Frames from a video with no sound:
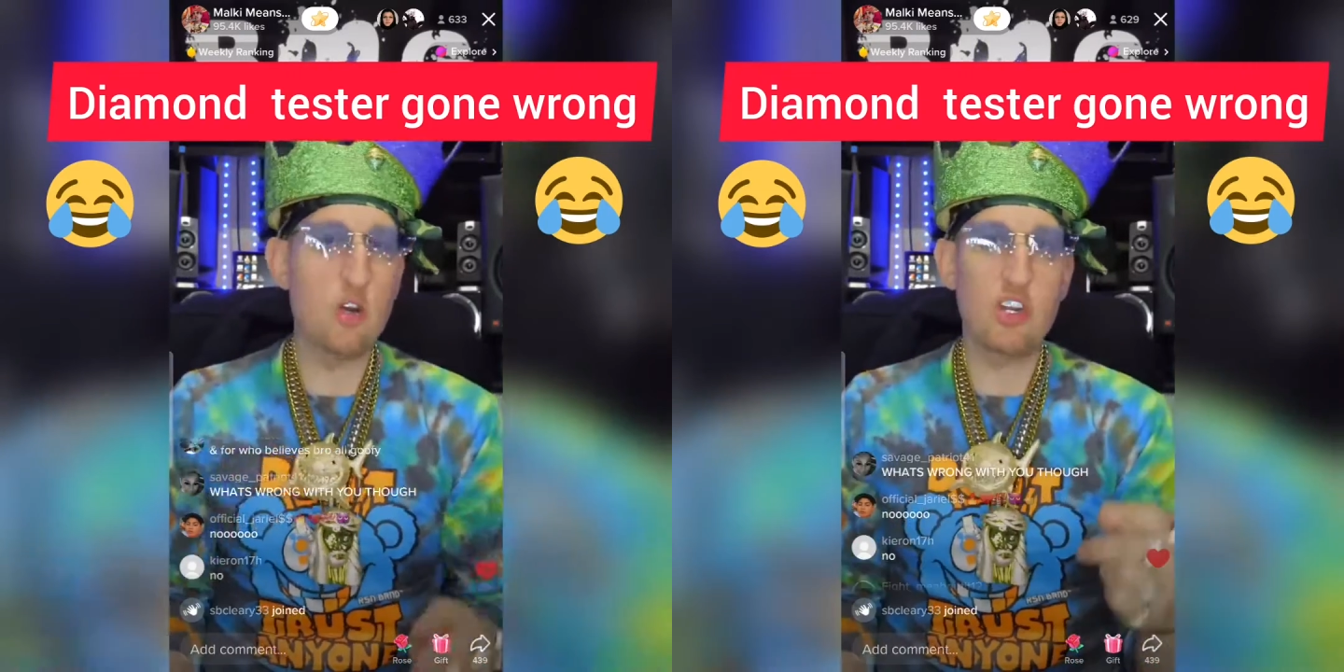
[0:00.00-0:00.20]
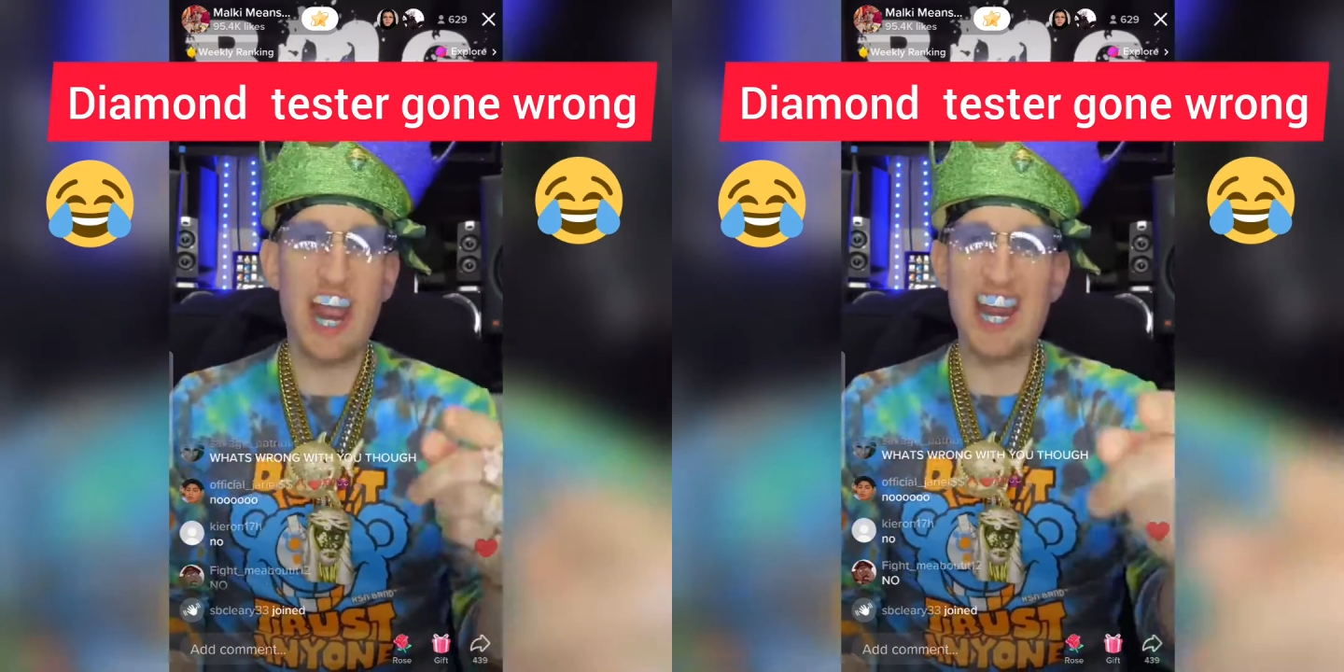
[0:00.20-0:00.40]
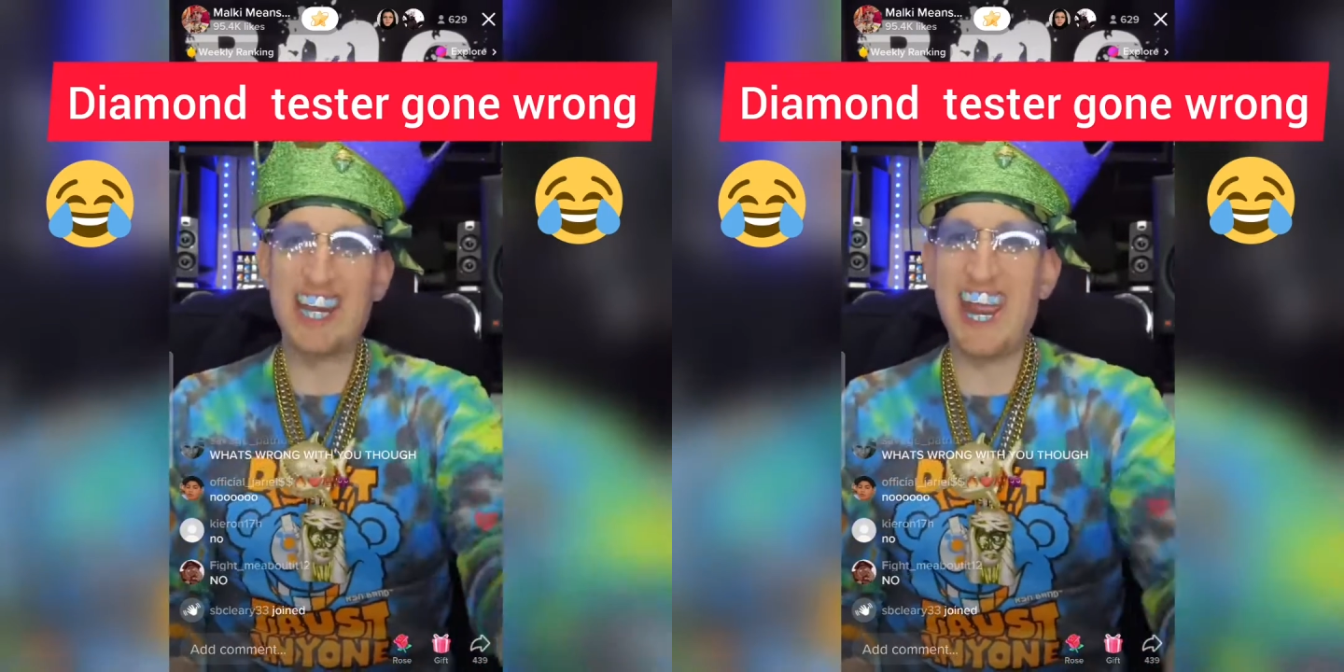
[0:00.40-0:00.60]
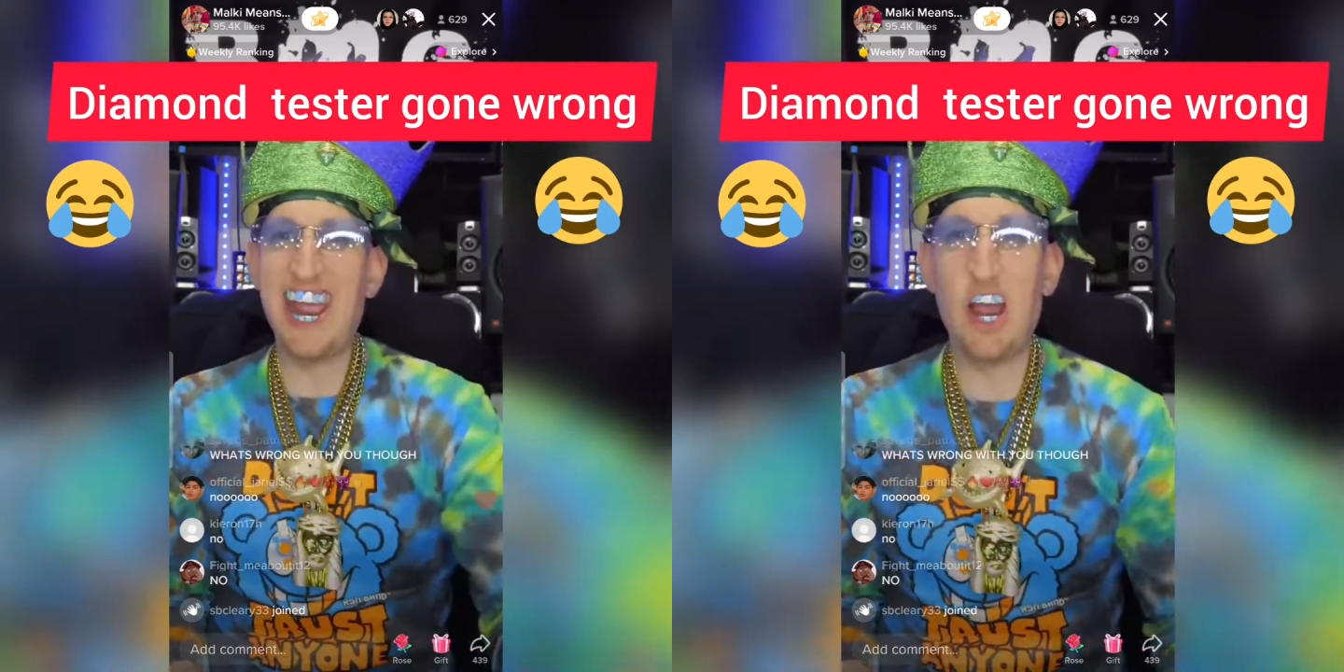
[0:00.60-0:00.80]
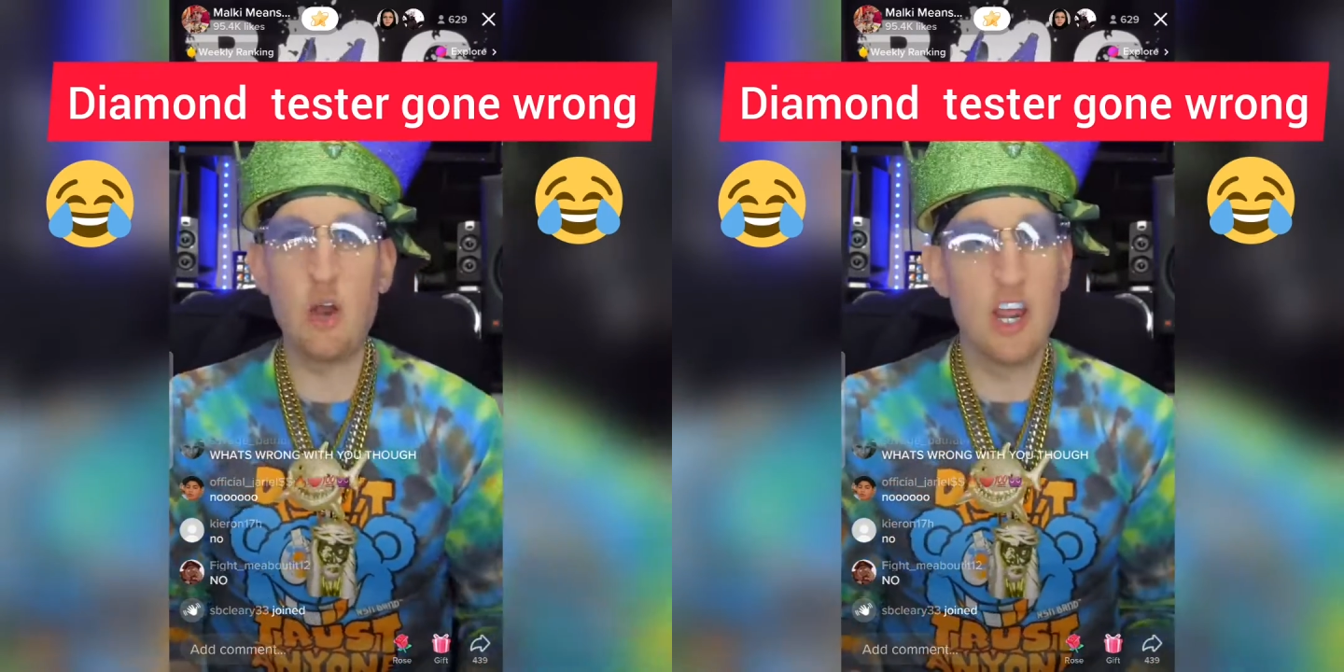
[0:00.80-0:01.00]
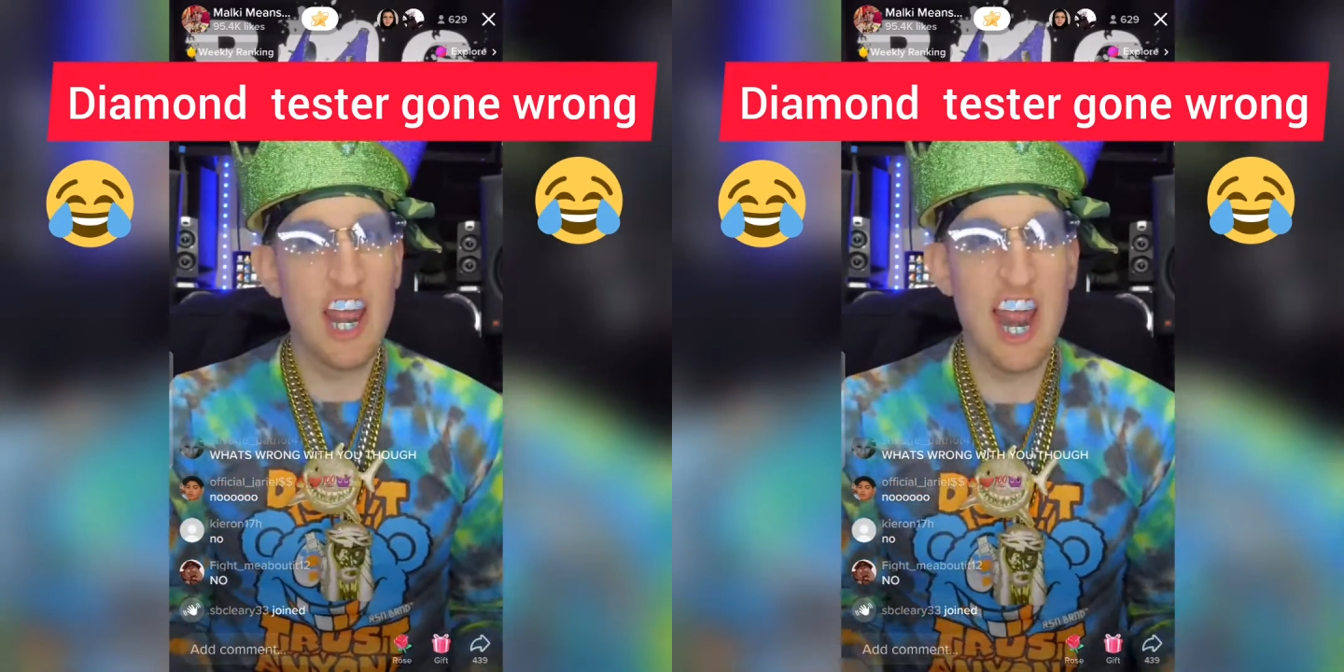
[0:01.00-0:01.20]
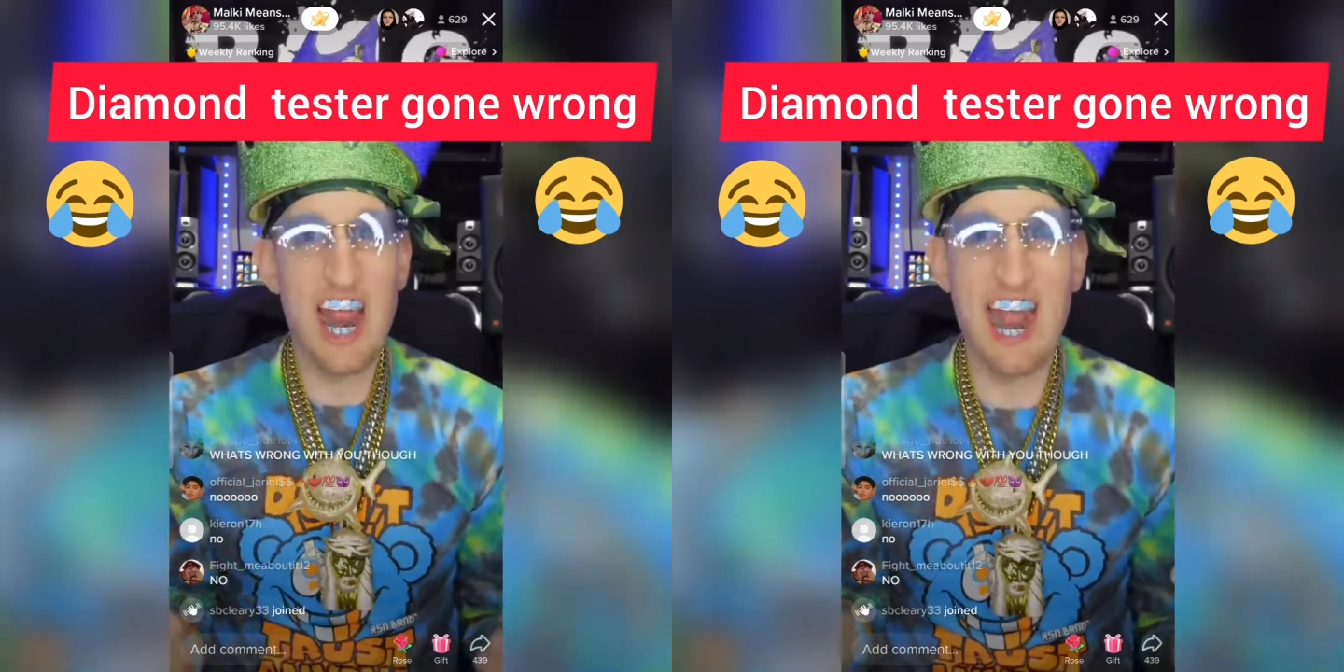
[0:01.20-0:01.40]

use that sound.